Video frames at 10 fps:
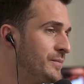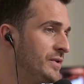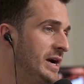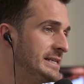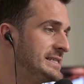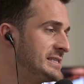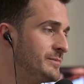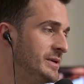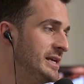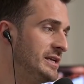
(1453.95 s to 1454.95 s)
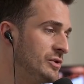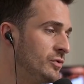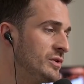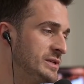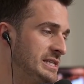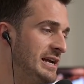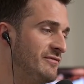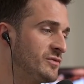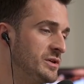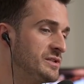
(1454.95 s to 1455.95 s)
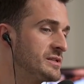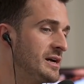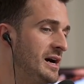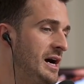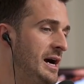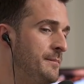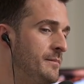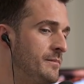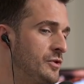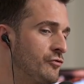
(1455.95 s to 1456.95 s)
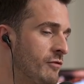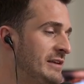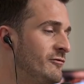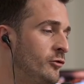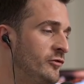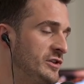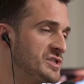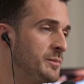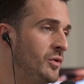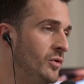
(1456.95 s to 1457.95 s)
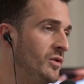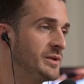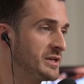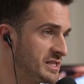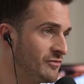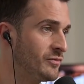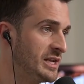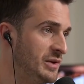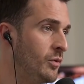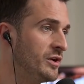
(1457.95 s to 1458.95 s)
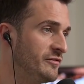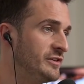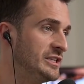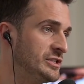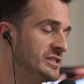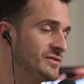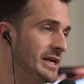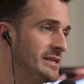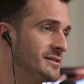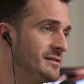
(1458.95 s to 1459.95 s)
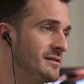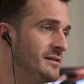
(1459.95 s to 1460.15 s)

pride disappeared and all that was left was I'm grateful for the support because I really want to finish this race.